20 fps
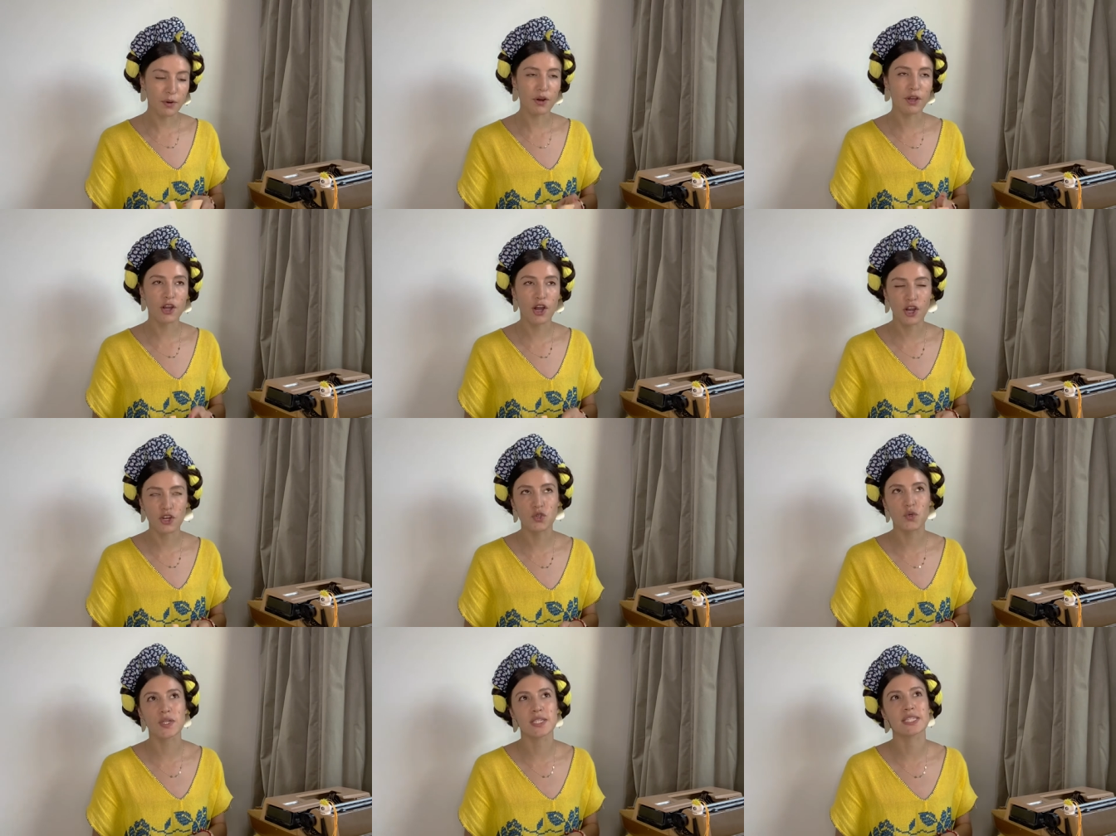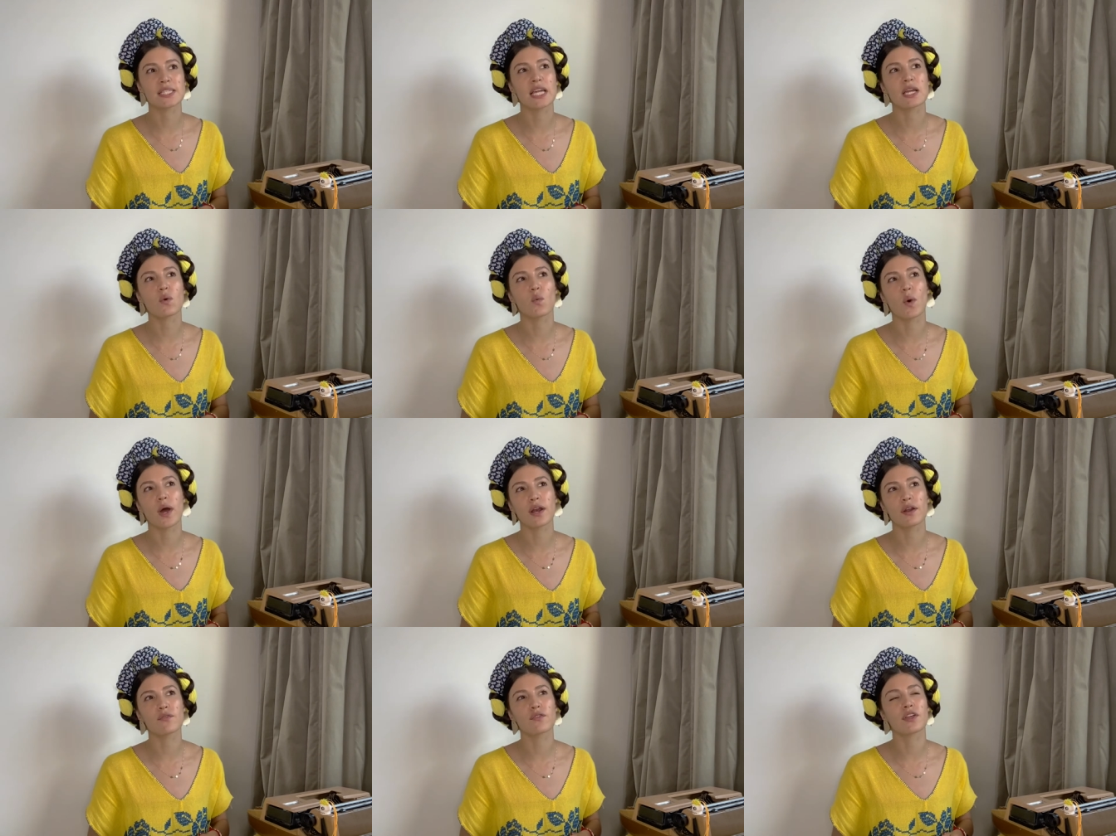very contrasting
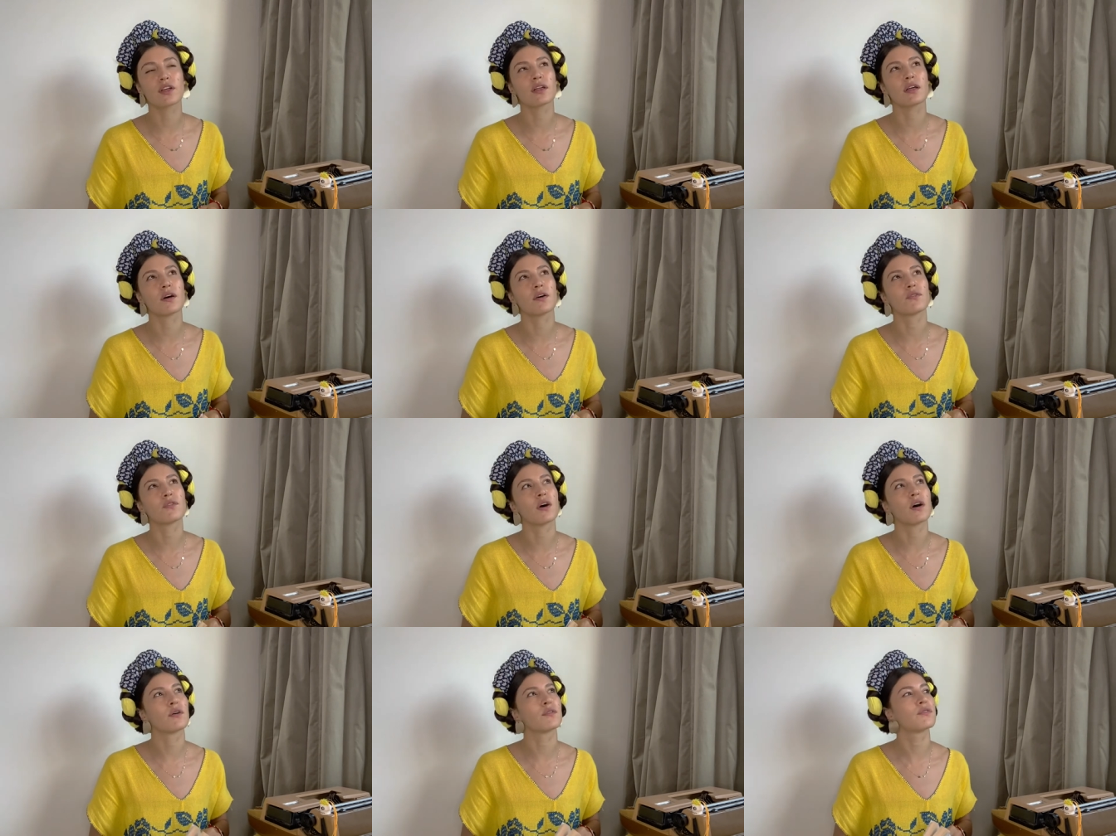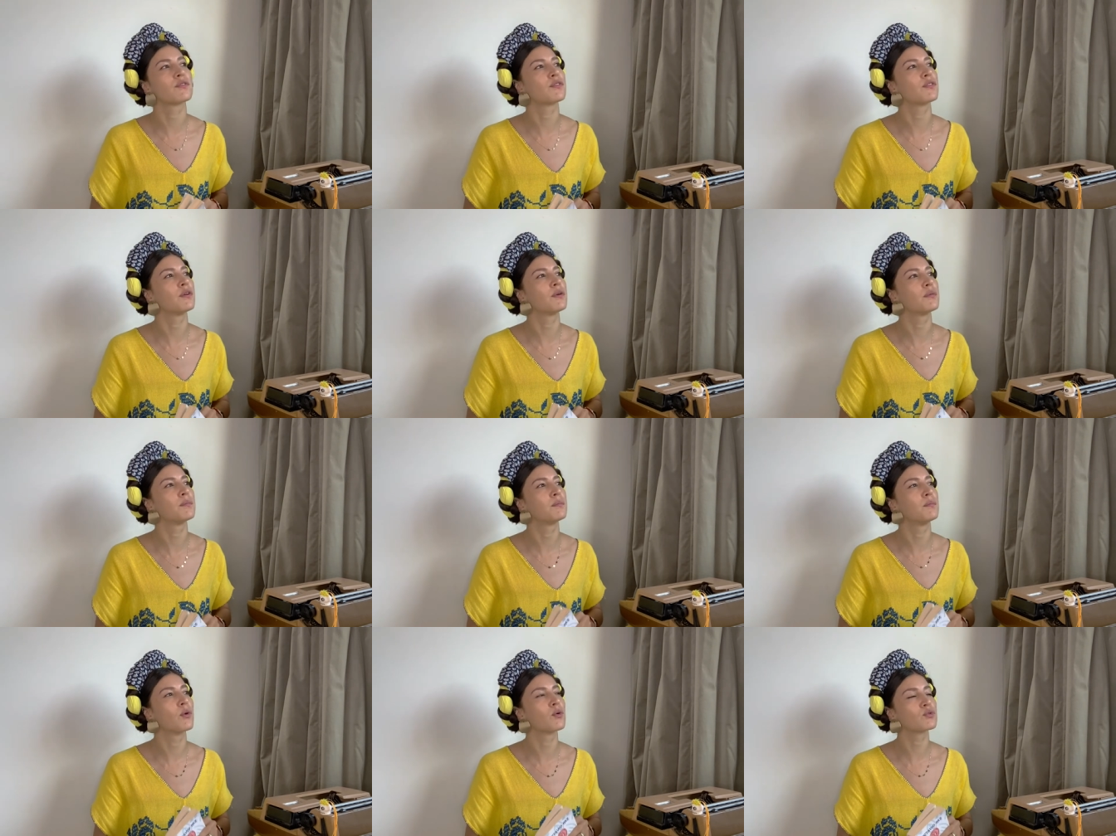one of the of, of the
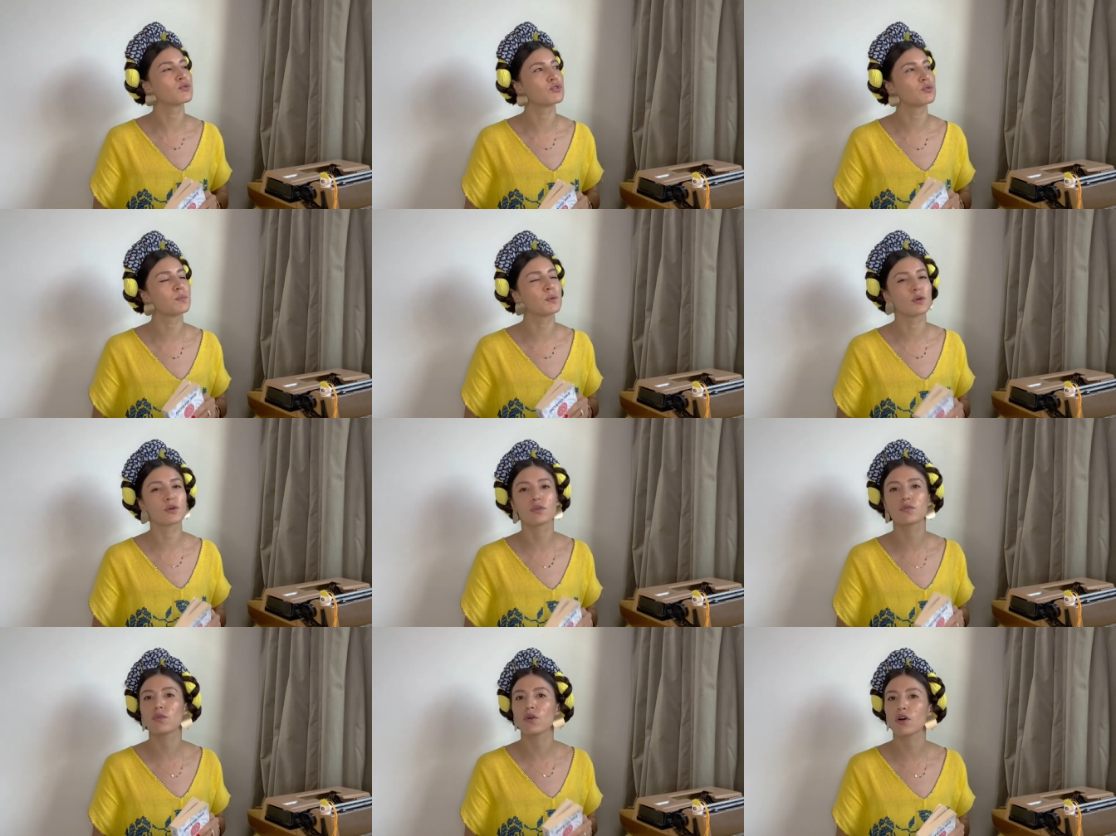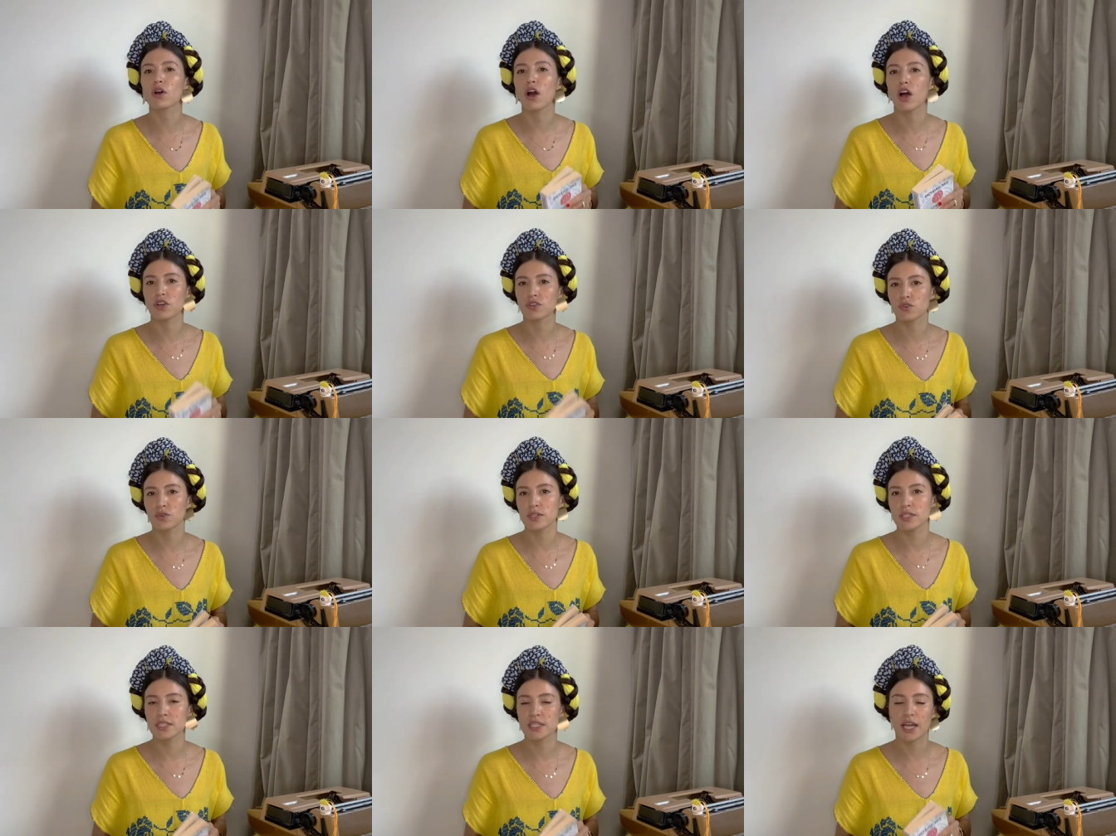most beautiful
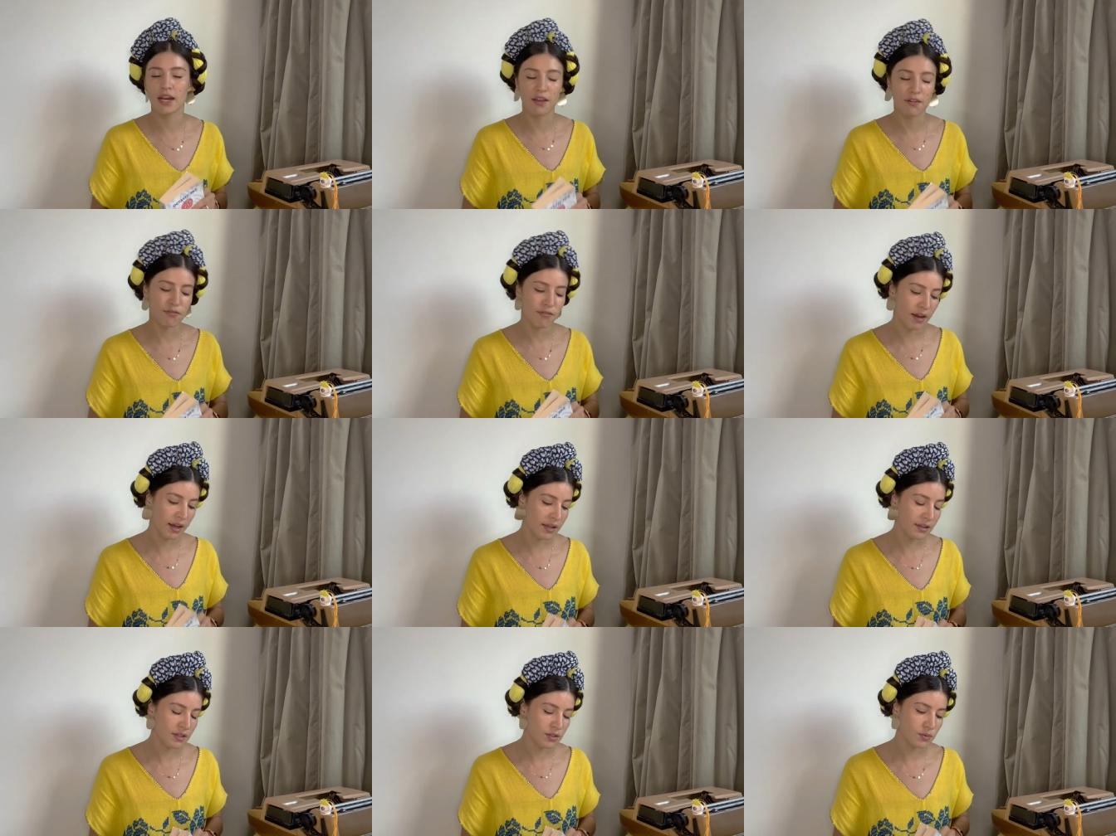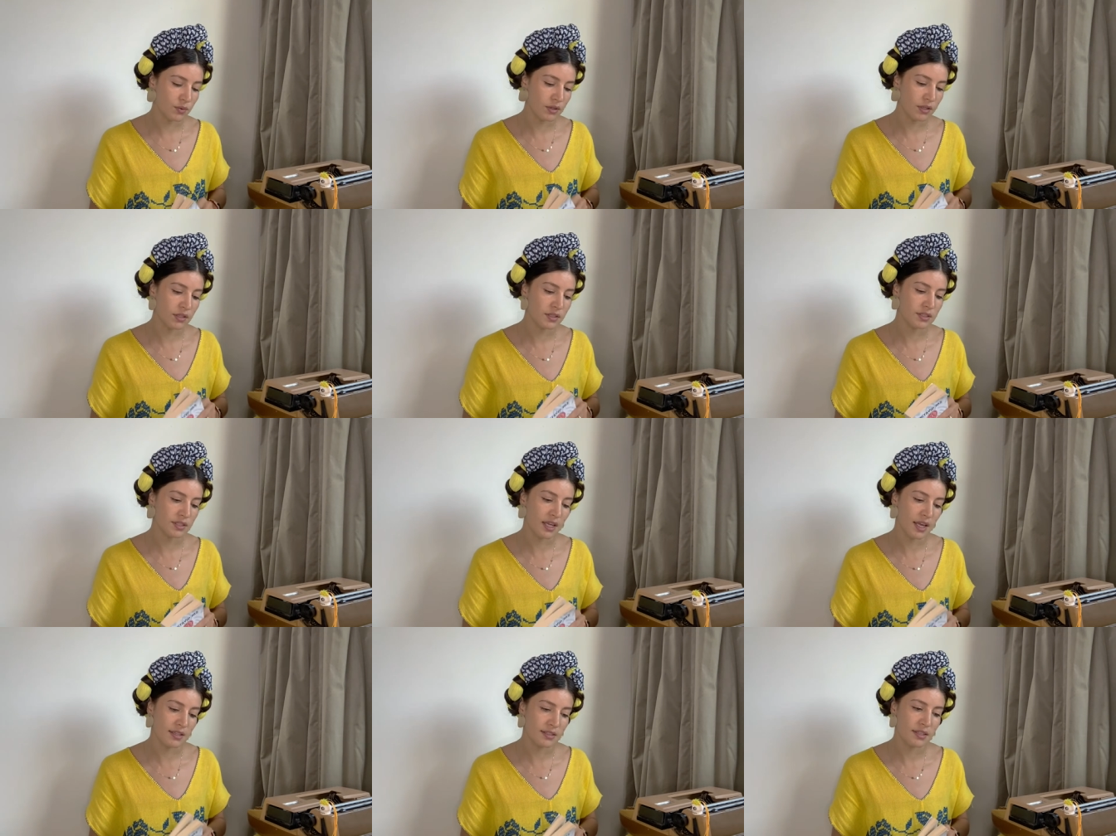contrasts that i find is when it
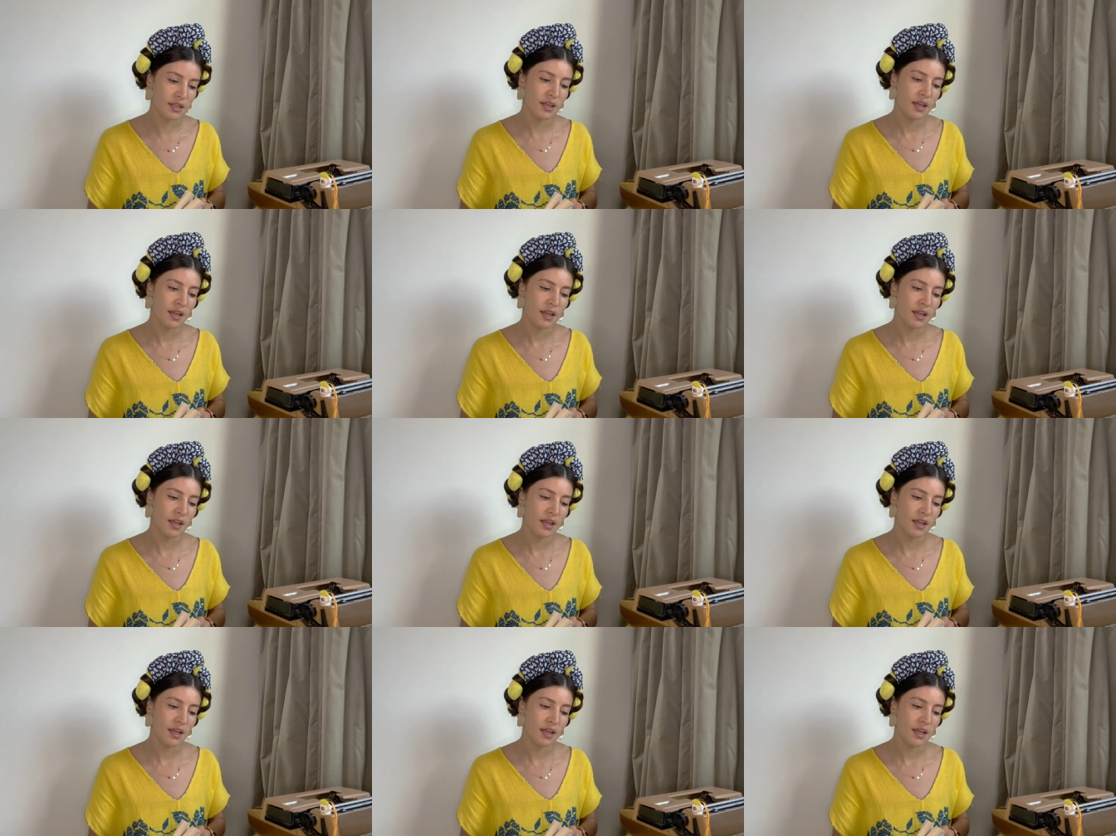says